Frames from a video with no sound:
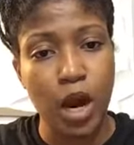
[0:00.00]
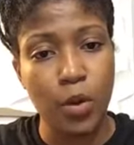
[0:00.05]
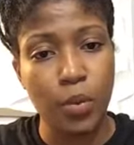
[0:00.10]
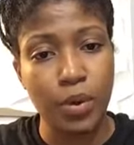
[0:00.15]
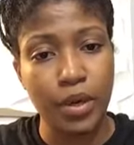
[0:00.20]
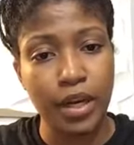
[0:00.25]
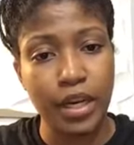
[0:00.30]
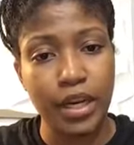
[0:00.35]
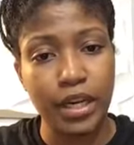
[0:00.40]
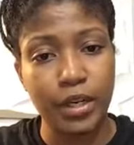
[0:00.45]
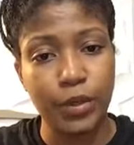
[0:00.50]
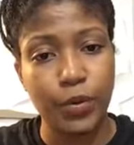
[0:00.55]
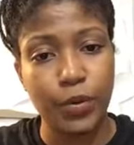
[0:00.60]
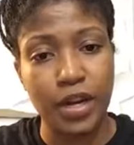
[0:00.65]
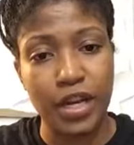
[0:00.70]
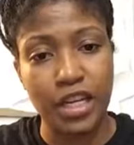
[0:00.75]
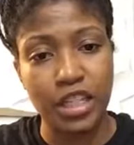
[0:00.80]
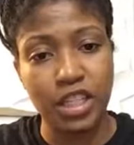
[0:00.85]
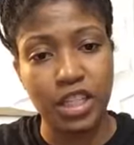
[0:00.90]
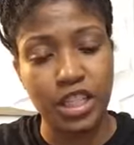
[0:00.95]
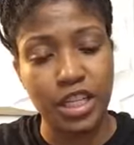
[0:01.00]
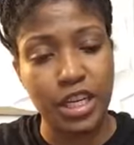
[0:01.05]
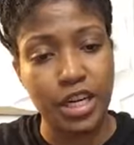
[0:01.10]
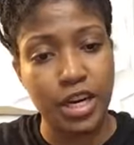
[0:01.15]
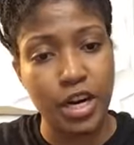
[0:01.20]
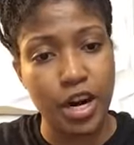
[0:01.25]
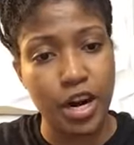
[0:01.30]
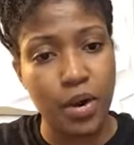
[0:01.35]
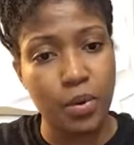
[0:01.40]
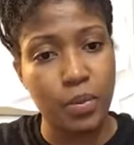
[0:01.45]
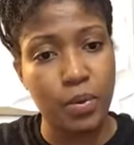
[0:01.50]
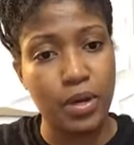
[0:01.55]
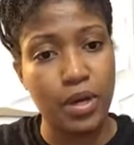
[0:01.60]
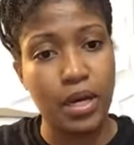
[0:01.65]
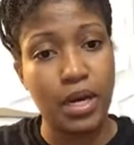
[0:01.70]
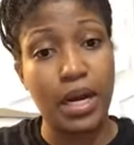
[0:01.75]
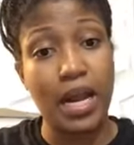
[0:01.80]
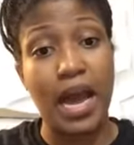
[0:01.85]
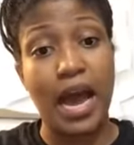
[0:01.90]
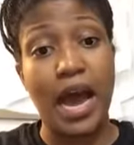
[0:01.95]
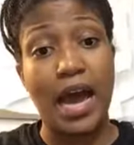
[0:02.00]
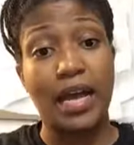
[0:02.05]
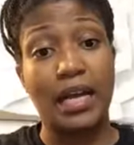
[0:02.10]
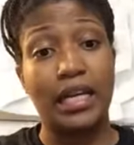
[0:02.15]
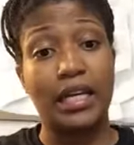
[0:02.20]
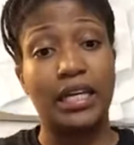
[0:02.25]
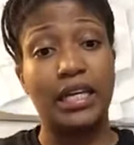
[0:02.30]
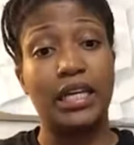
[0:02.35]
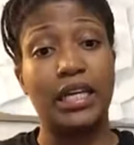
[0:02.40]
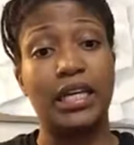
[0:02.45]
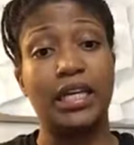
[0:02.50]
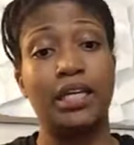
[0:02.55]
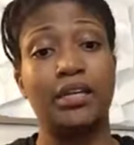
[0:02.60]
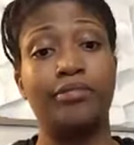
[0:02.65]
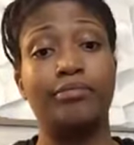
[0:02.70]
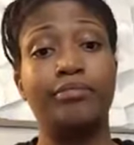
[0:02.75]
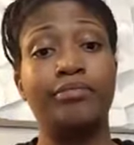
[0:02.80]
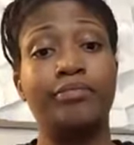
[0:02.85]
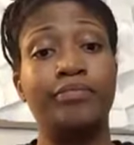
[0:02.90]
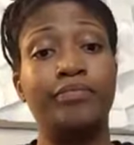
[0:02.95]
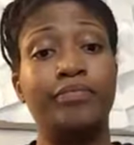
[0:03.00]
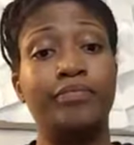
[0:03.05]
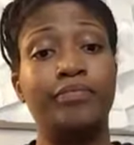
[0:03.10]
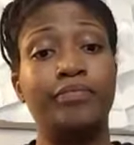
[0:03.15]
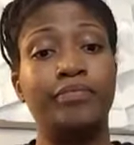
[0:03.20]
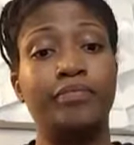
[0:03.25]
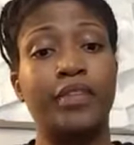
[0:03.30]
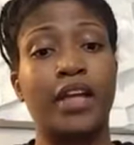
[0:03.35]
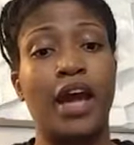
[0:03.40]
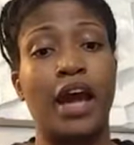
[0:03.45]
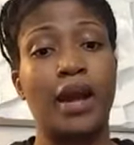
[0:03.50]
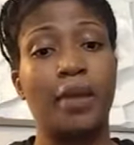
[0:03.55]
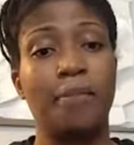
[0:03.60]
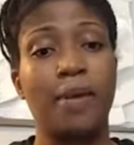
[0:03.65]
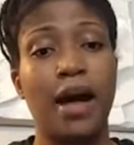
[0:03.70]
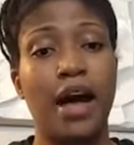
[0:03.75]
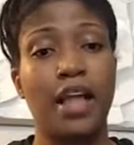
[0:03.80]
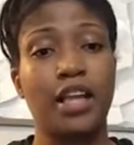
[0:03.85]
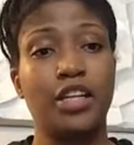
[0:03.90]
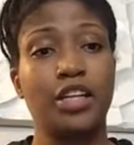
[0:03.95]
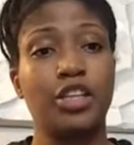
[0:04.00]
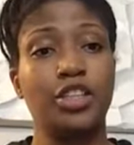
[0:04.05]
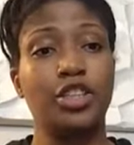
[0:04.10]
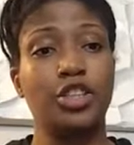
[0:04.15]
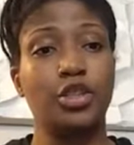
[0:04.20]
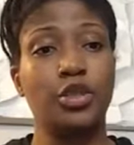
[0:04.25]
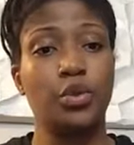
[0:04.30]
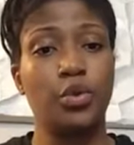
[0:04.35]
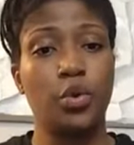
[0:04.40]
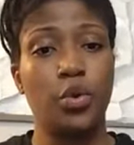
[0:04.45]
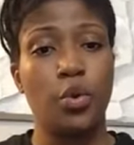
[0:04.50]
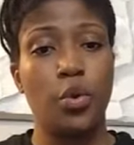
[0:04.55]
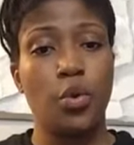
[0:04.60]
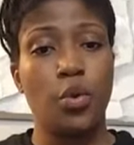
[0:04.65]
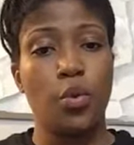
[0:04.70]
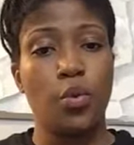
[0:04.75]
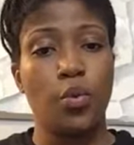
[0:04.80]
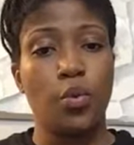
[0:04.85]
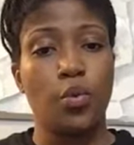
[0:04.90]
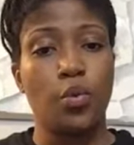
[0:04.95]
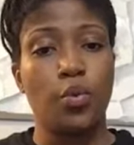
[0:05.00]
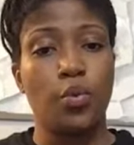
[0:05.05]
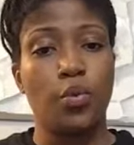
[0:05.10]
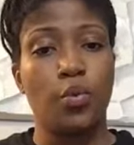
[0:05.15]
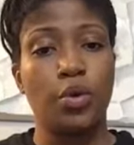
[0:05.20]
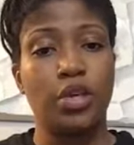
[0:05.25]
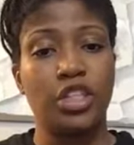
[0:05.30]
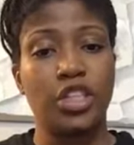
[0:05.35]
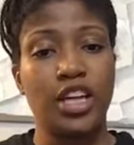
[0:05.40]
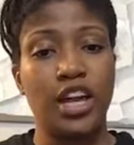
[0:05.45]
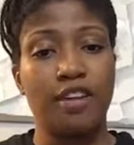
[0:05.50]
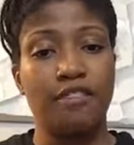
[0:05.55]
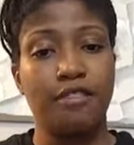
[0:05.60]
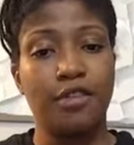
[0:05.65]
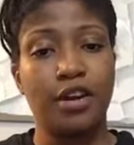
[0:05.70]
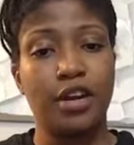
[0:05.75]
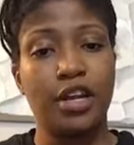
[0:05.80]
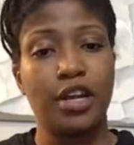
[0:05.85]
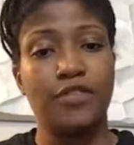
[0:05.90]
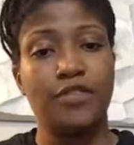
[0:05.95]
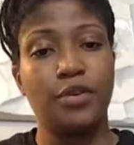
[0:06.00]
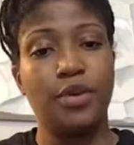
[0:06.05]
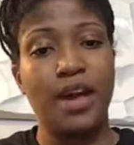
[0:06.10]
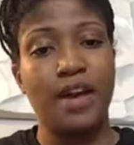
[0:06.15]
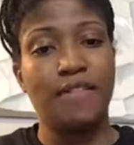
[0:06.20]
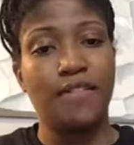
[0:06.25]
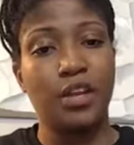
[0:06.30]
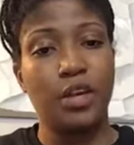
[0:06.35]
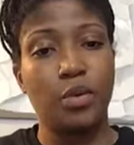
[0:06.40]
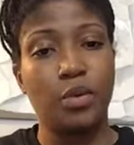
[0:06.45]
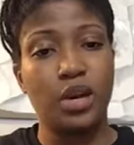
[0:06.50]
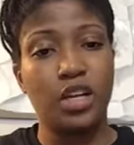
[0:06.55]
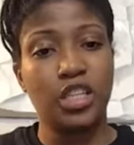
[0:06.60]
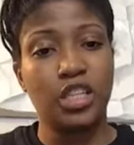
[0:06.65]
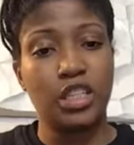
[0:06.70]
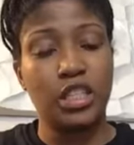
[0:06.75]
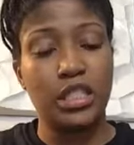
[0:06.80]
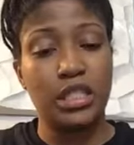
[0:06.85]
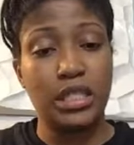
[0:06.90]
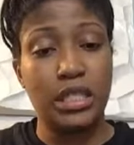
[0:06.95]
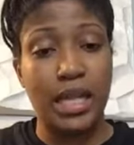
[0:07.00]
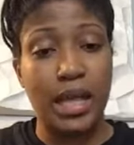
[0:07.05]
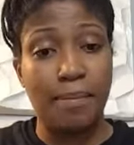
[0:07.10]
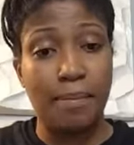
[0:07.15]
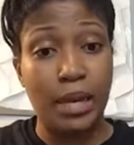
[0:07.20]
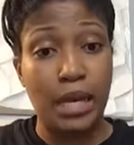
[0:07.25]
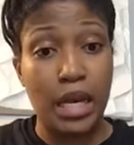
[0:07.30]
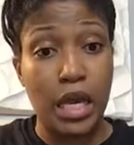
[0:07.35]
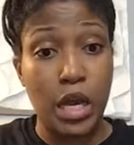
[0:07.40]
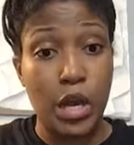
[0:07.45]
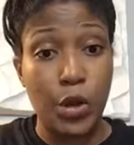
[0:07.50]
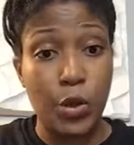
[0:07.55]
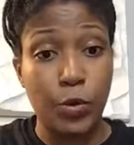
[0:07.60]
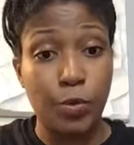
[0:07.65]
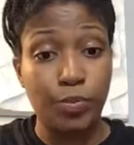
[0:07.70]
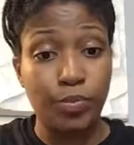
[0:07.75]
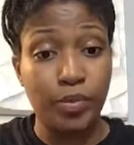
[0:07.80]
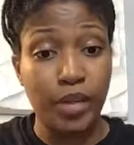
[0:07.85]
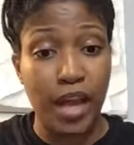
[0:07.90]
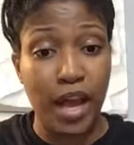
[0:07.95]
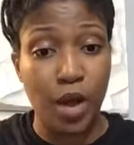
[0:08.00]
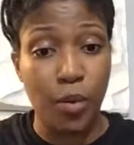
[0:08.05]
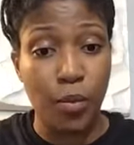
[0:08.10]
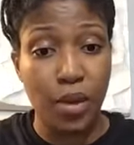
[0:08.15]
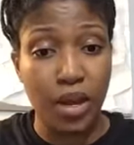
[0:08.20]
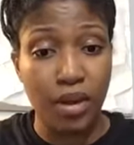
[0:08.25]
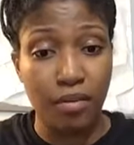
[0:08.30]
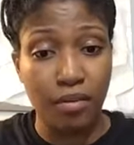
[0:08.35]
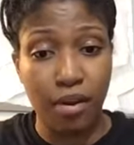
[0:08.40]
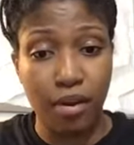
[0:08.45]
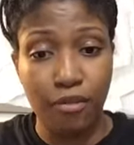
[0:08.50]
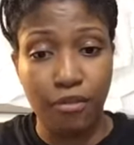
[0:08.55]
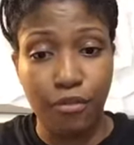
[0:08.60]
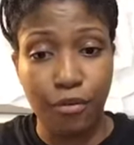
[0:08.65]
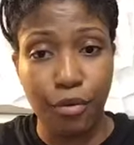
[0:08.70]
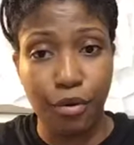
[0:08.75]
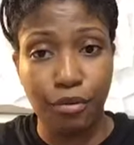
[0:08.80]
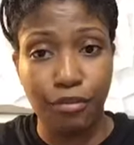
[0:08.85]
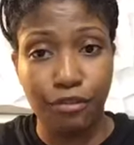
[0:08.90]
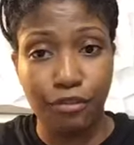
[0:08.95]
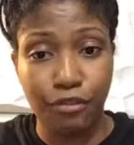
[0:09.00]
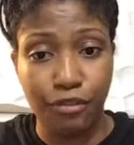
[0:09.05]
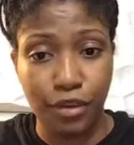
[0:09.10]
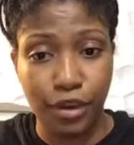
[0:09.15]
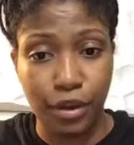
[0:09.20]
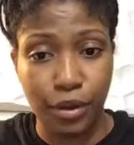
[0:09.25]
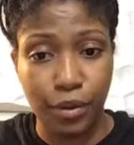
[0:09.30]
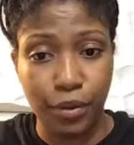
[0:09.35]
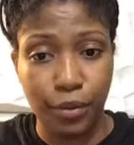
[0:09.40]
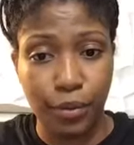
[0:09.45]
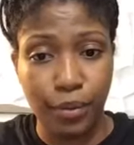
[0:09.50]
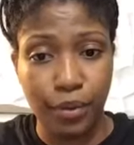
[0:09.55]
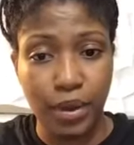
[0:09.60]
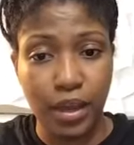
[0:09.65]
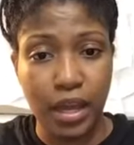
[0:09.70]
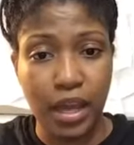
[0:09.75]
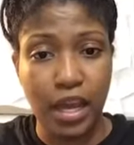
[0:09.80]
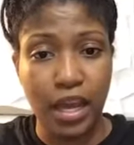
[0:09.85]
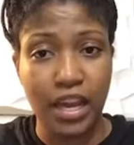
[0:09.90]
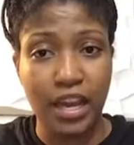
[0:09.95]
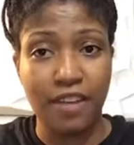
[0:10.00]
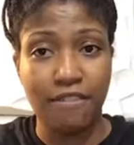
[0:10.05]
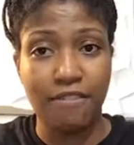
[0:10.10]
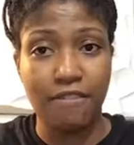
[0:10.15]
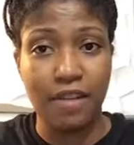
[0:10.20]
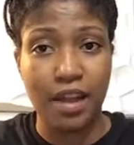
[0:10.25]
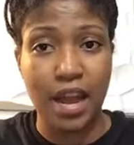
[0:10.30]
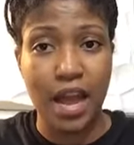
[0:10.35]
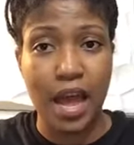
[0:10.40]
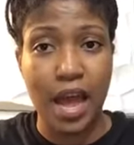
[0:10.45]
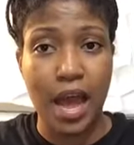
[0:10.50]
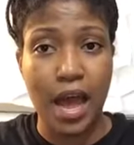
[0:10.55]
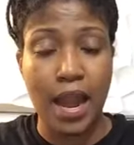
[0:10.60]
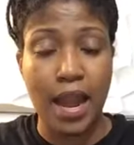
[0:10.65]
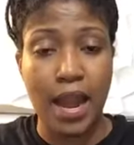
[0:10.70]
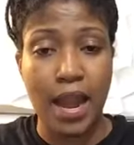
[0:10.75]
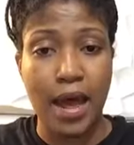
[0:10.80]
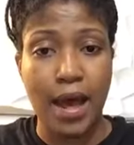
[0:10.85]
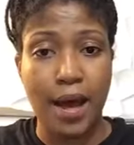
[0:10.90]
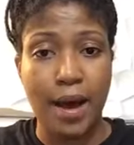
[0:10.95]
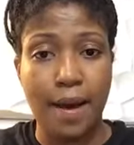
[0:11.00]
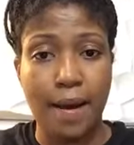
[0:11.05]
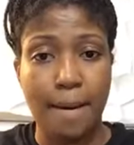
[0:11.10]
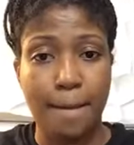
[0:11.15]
hardwood or engineered hardwood, how to clean, how to polish, whichever? If you have any questions, let me know. I'll wait around for a few, and if not,